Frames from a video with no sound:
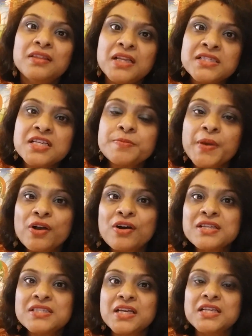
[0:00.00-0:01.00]
This is
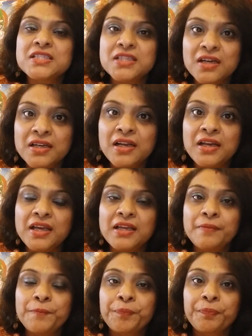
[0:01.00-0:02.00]
because internally